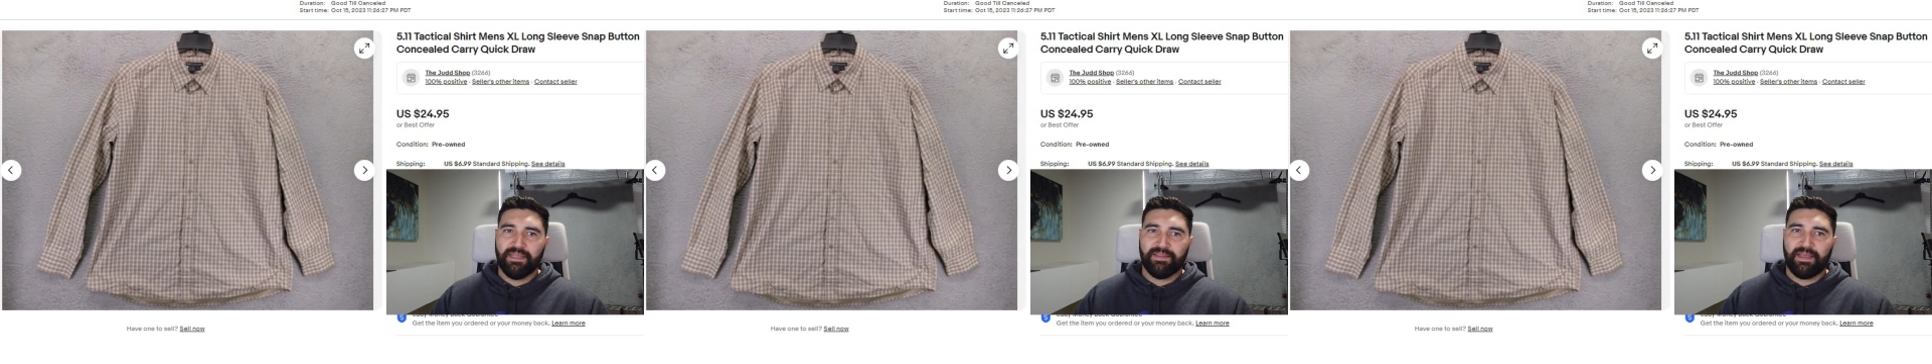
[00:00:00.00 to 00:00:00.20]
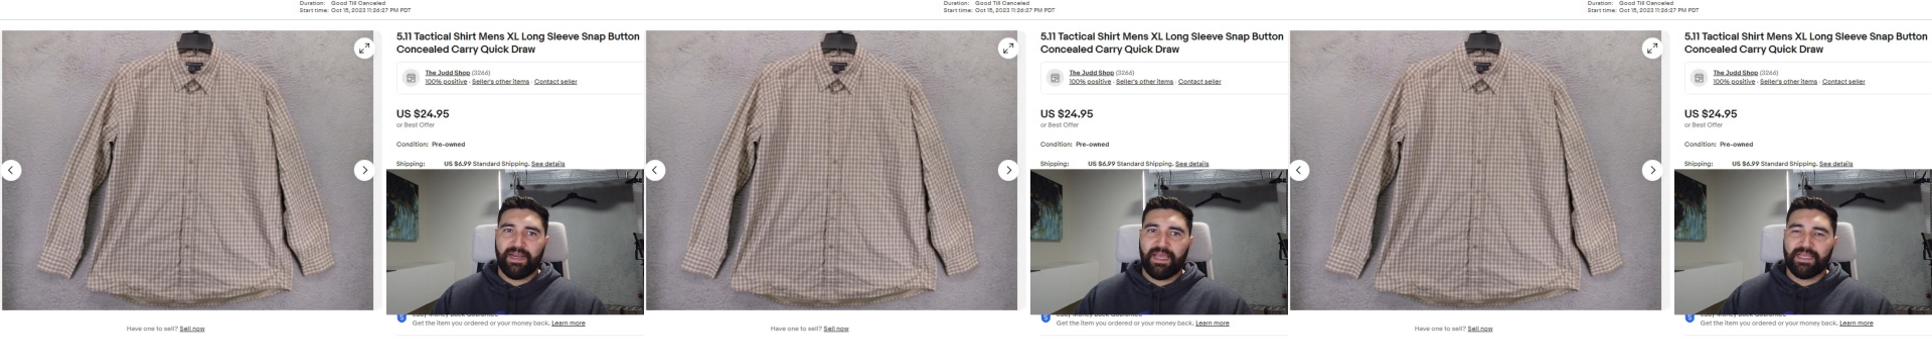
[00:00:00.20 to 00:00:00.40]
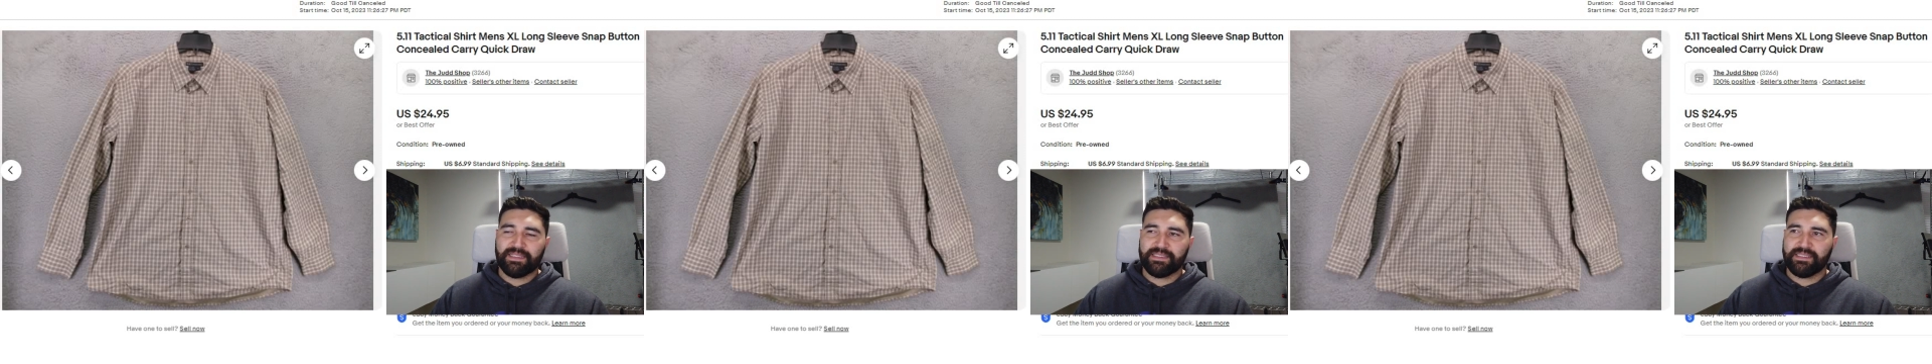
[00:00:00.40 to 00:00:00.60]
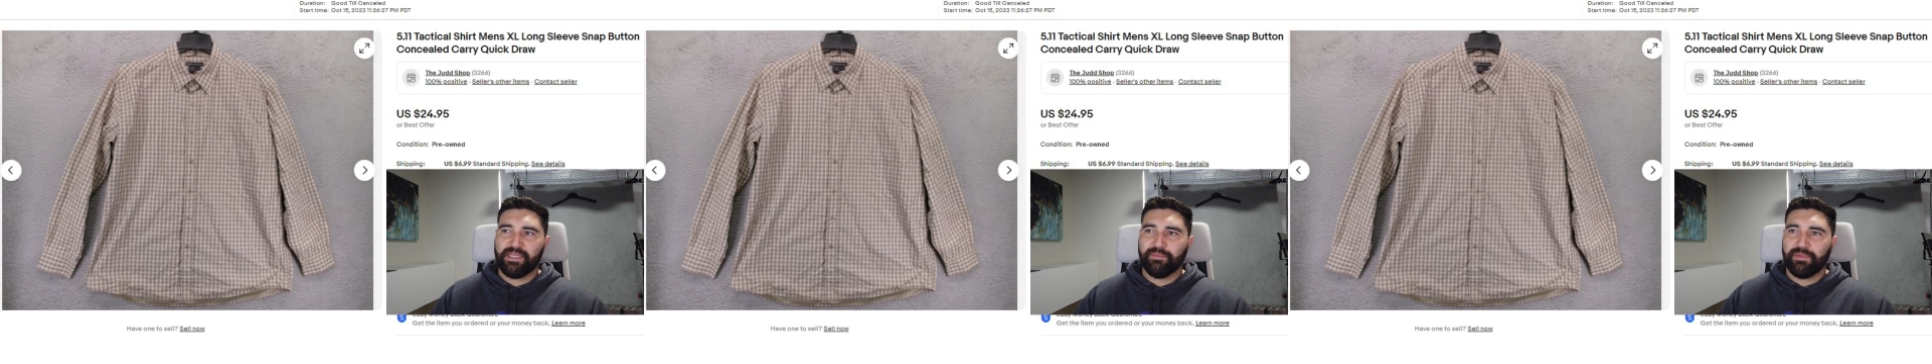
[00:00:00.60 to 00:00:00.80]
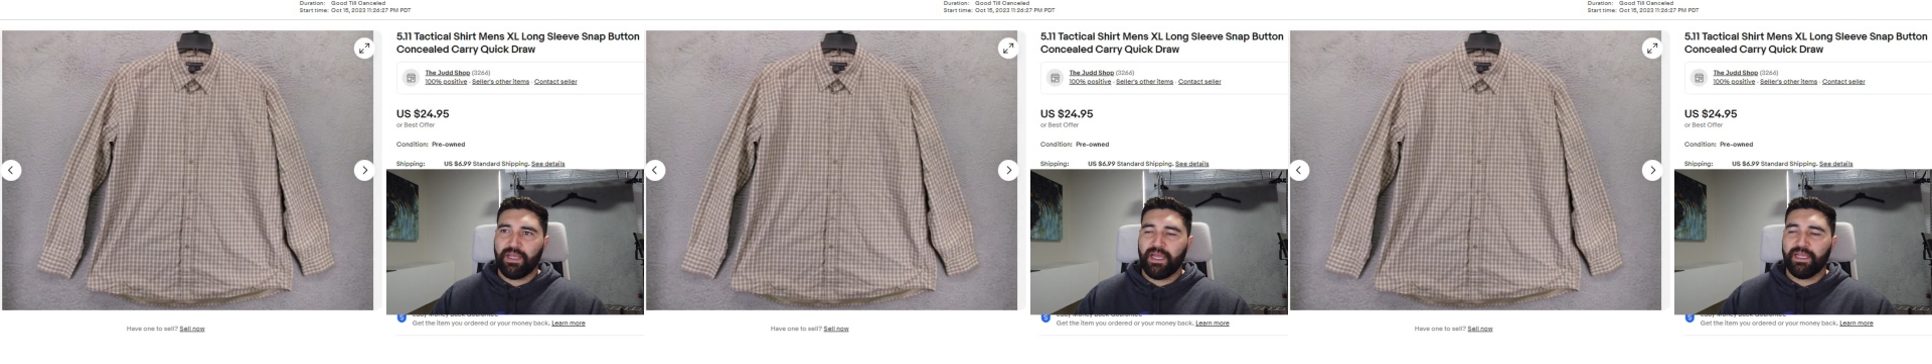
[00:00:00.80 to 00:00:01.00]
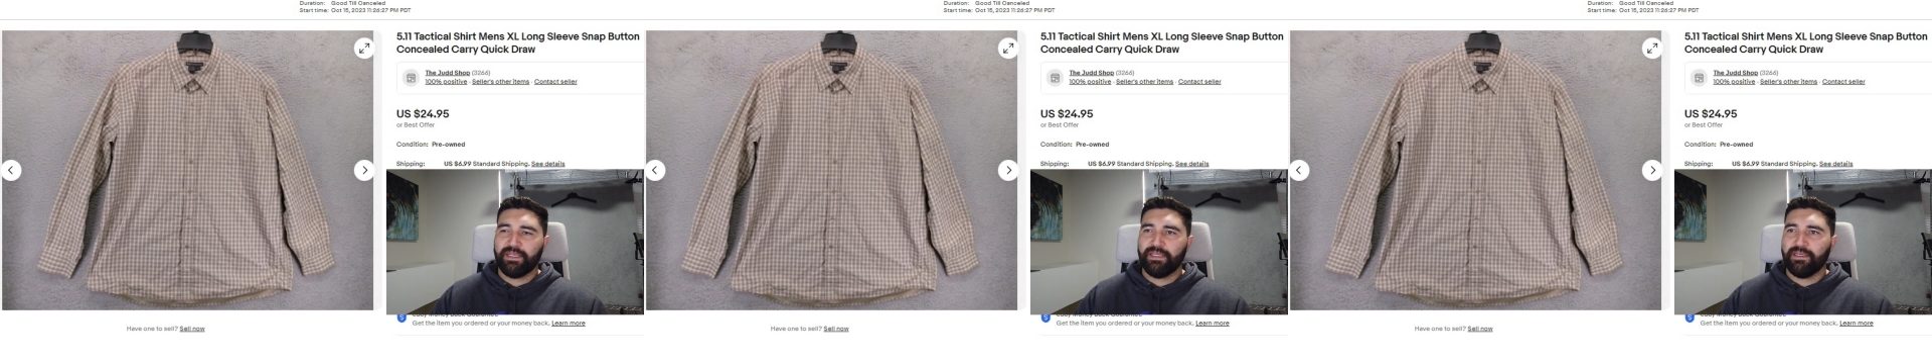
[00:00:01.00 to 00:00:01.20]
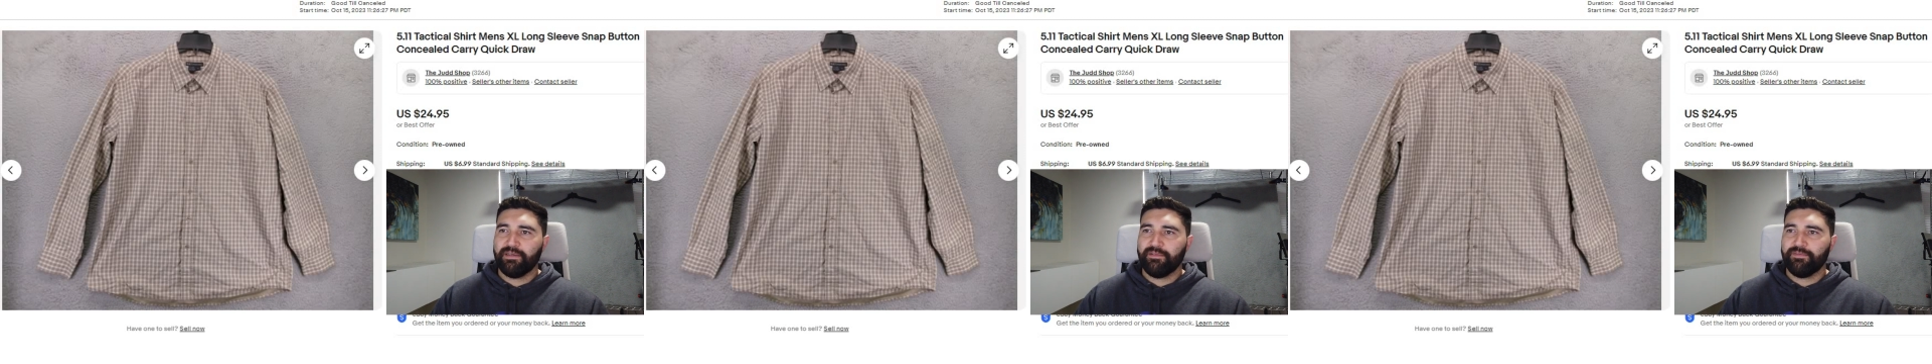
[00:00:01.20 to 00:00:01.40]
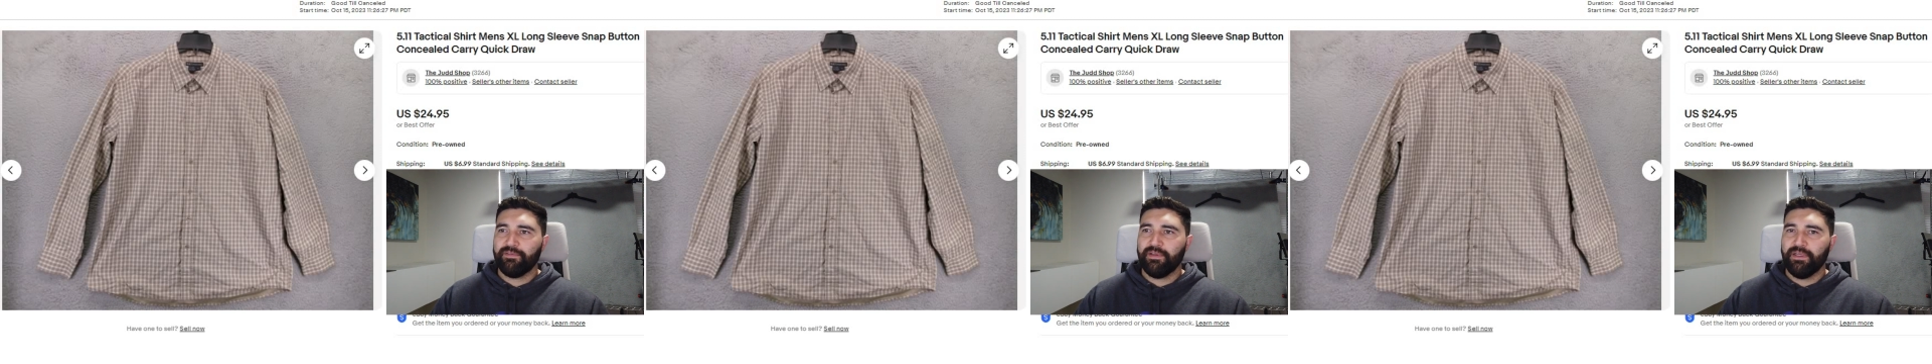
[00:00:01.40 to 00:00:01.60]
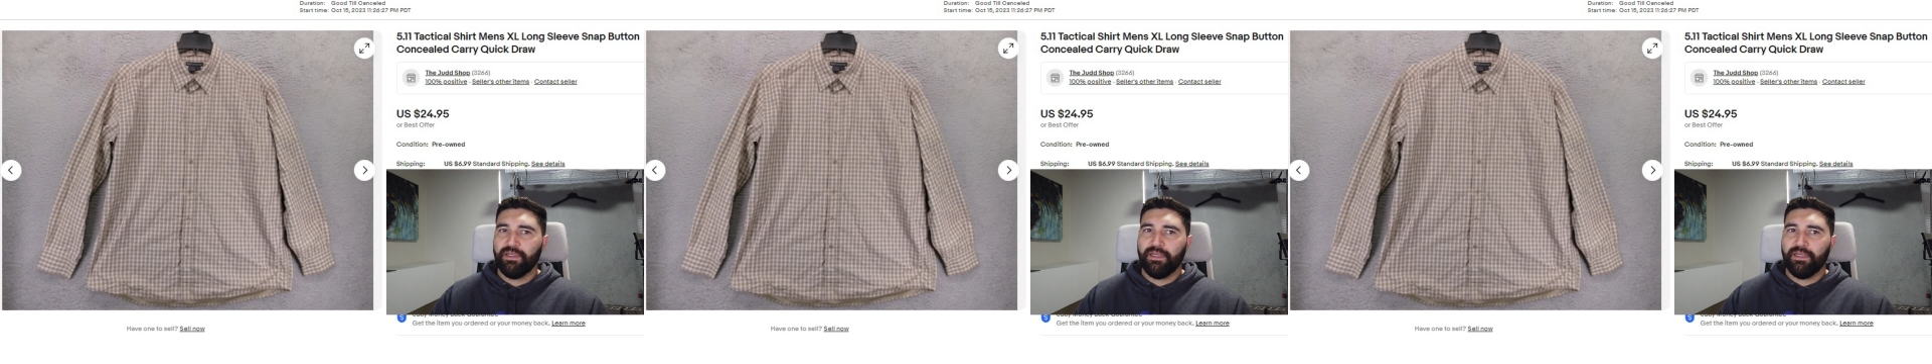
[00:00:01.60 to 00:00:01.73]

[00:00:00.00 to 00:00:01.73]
that has some kind of